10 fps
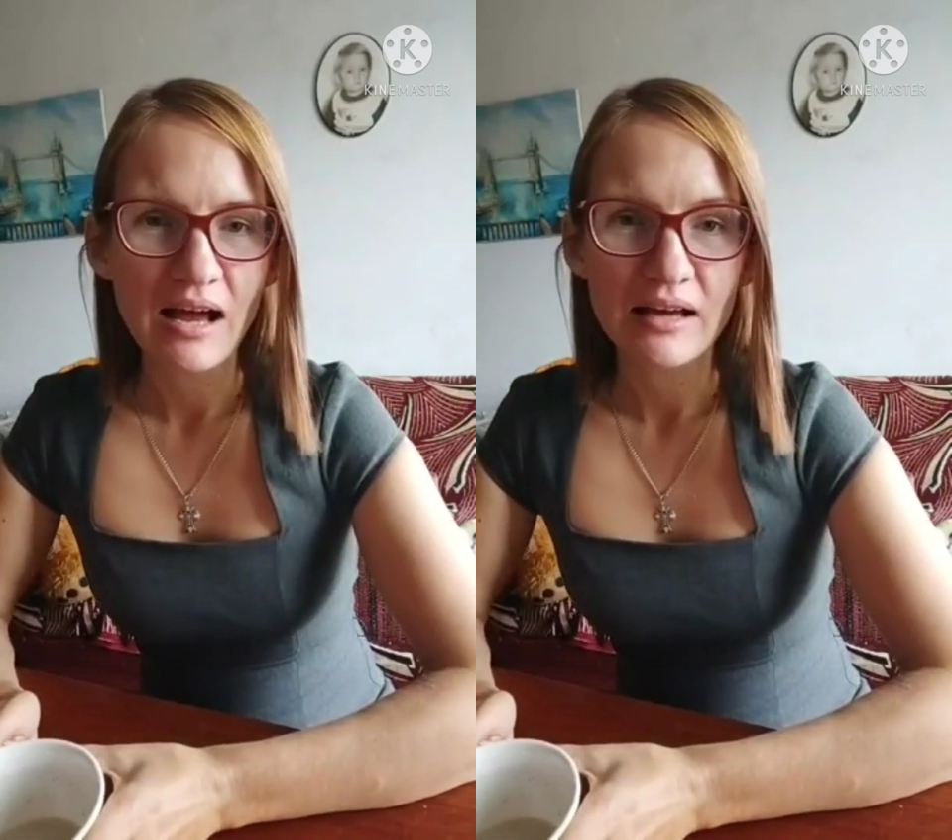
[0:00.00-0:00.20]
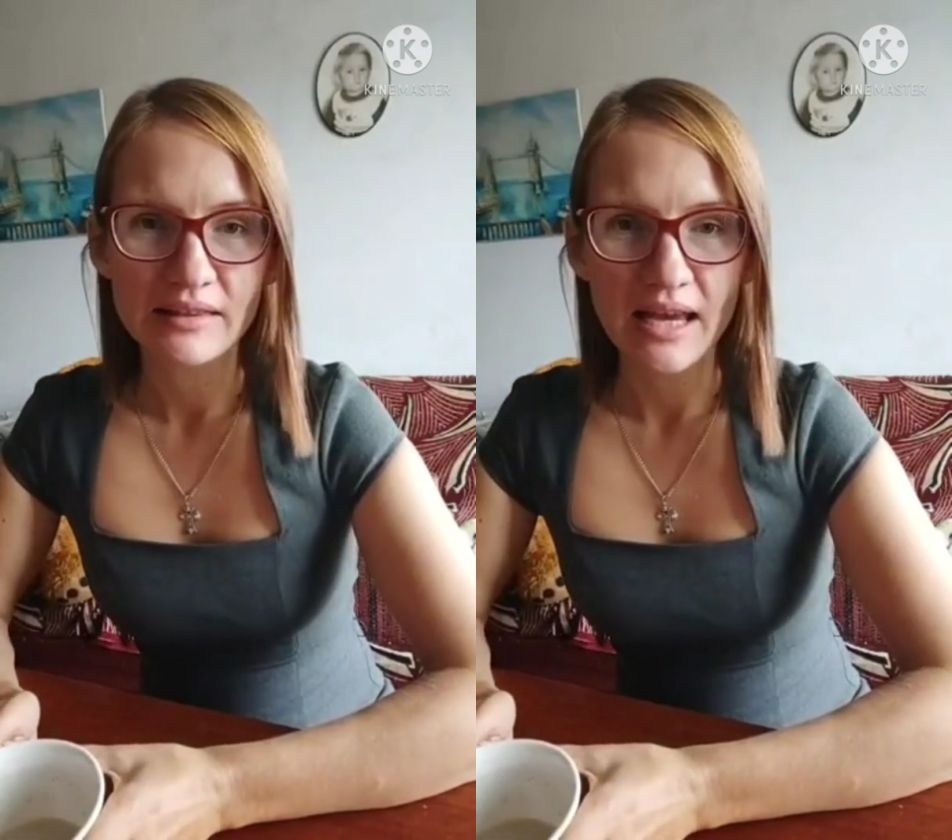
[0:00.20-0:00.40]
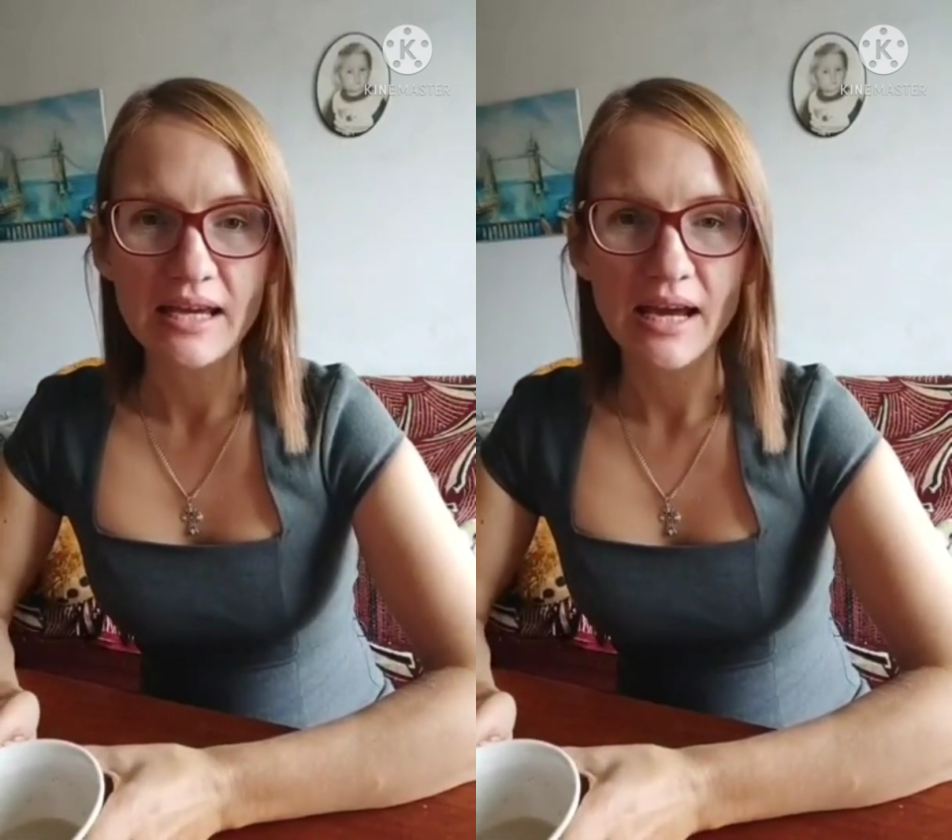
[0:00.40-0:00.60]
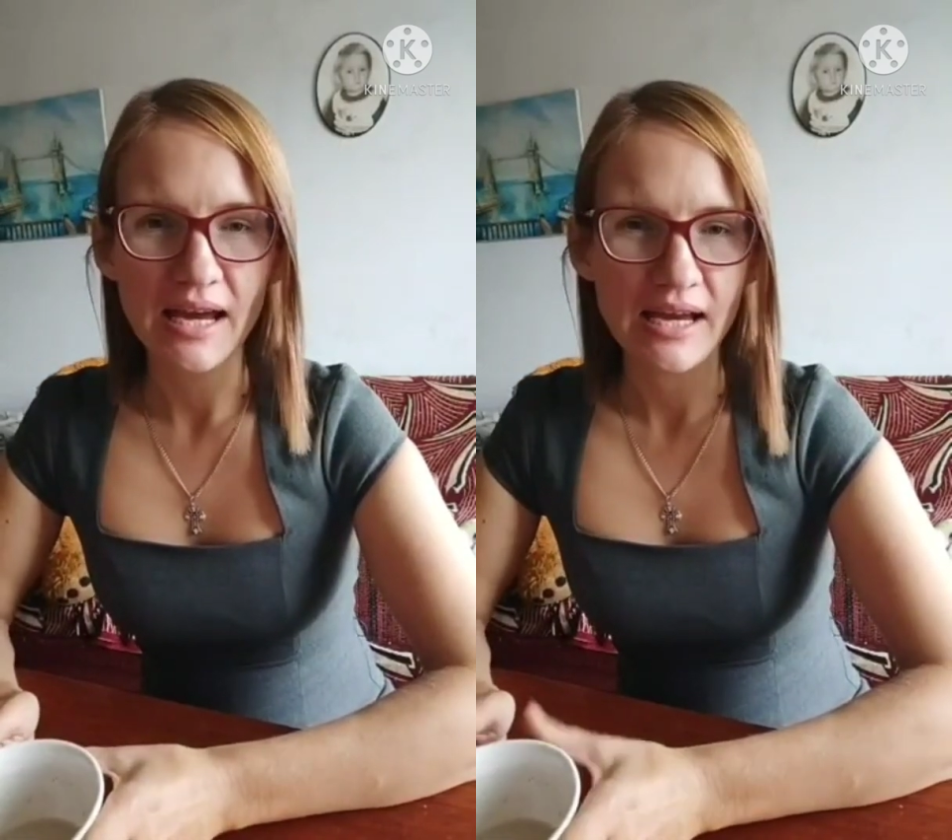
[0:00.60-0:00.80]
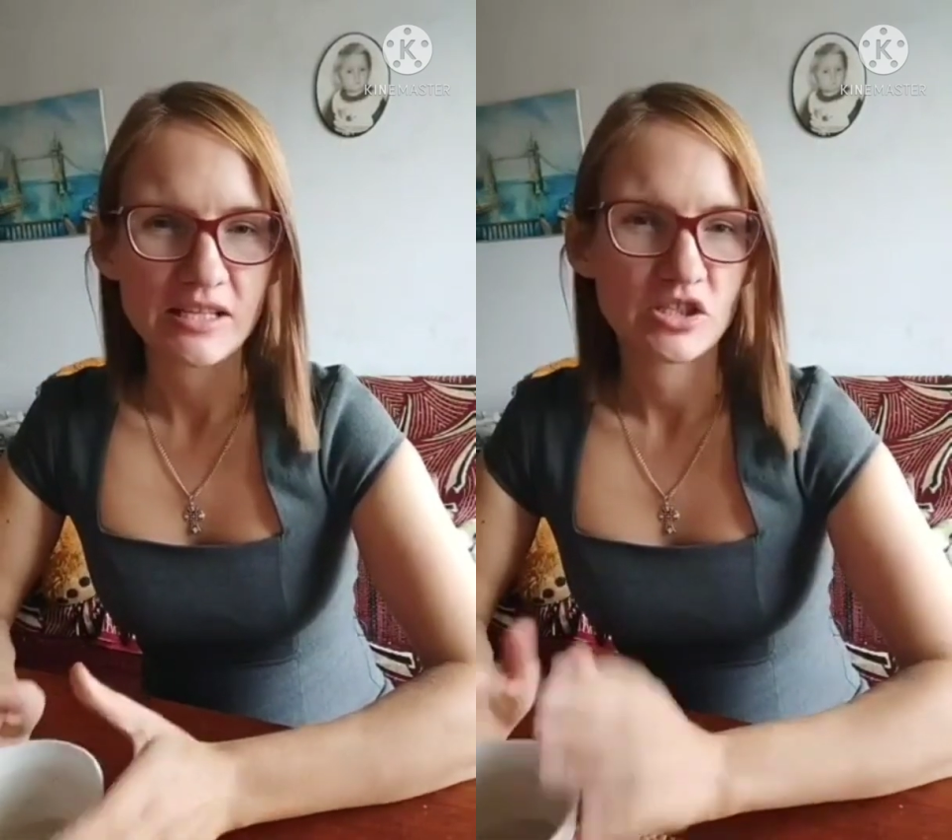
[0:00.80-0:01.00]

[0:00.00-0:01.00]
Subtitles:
They had